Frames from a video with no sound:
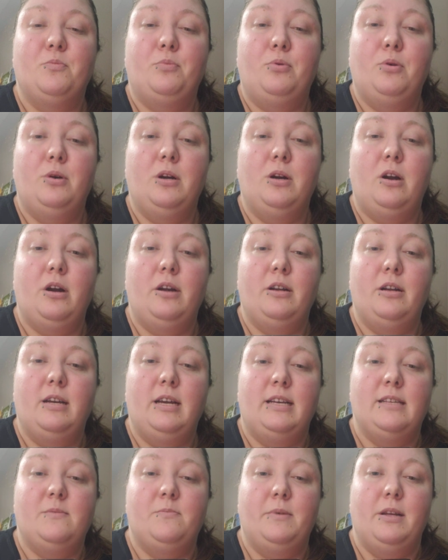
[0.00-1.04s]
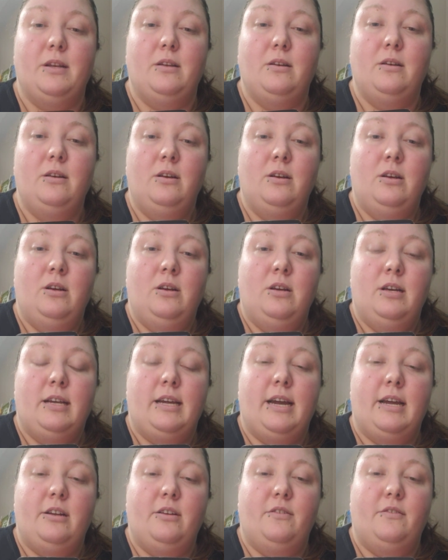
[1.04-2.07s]
poor heart has been
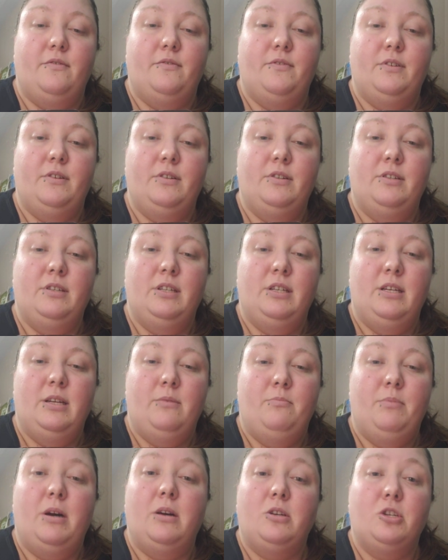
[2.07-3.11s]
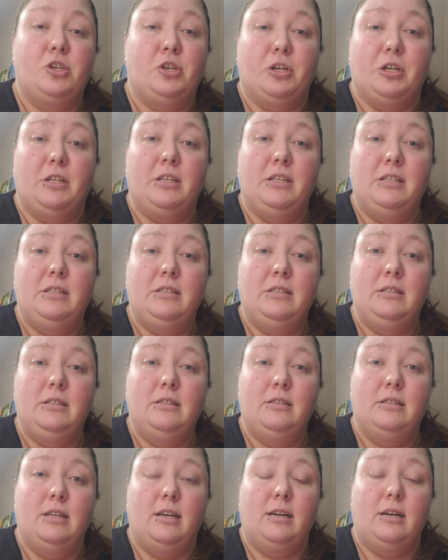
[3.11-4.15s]
kind of punctured.
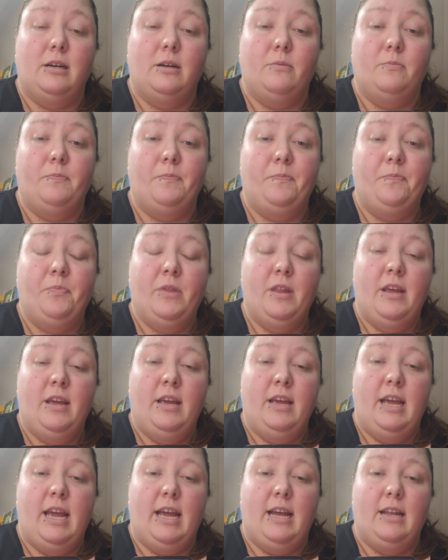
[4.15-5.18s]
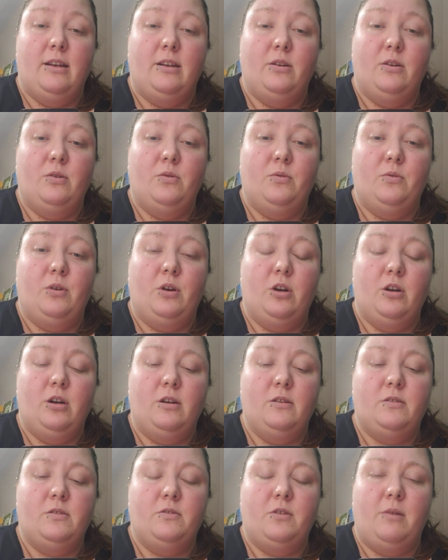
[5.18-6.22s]
And our
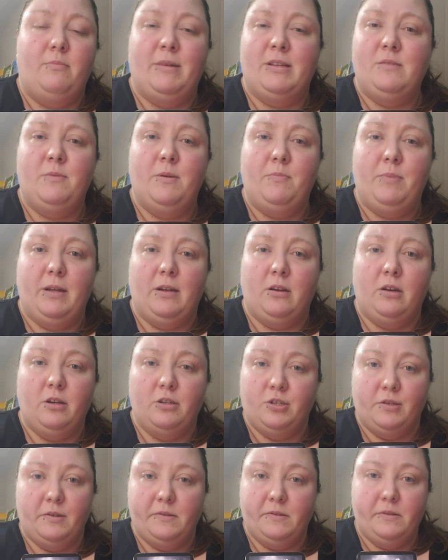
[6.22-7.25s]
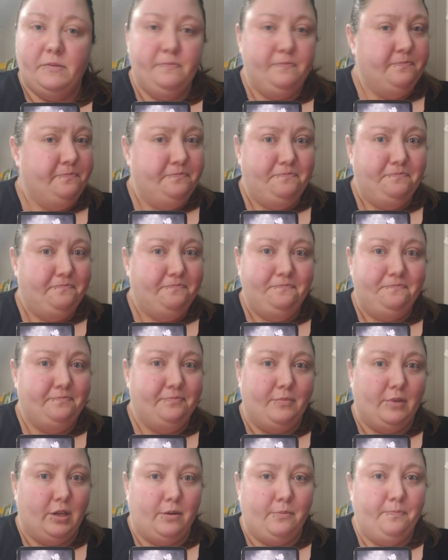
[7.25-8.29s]
hearts are not meant to be pincushions.
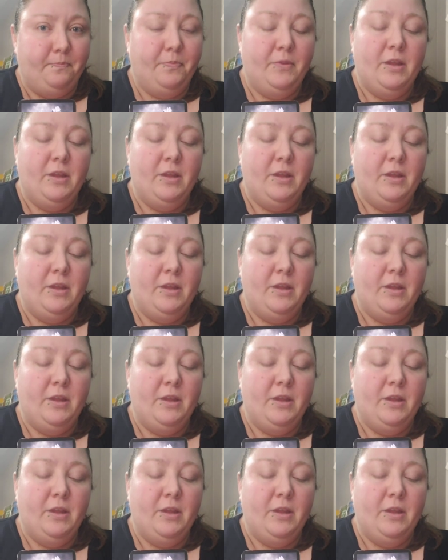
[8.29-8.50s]
No.